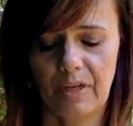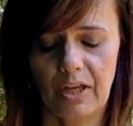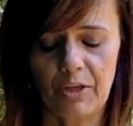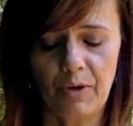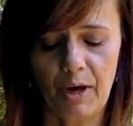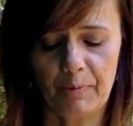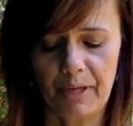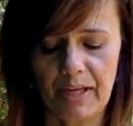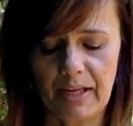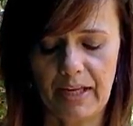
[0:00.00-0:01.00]
You are
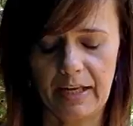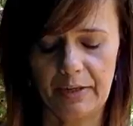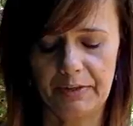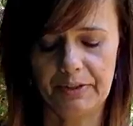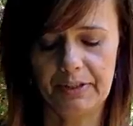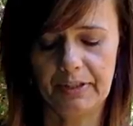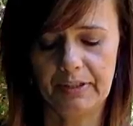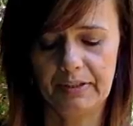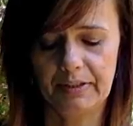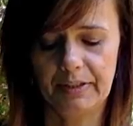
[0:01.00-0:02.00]
being healed.
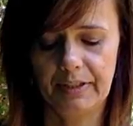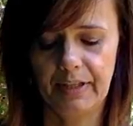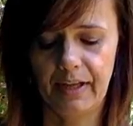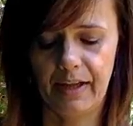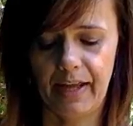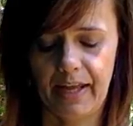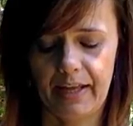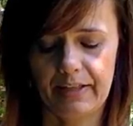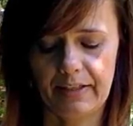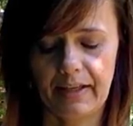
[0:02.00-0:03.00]

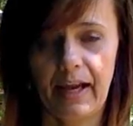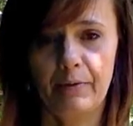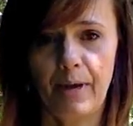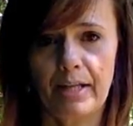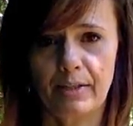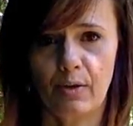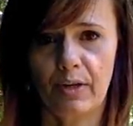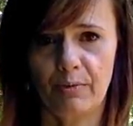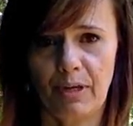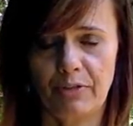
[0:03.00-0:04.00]
And Chiron's
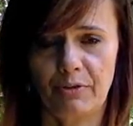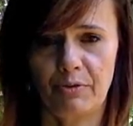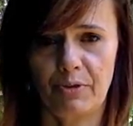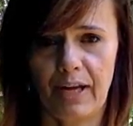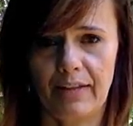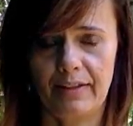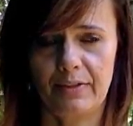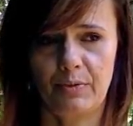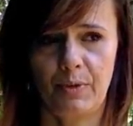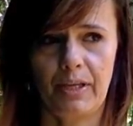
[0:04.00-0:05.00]
going retrograde
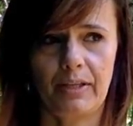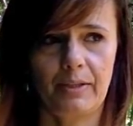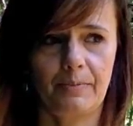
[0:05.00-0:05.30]
this week.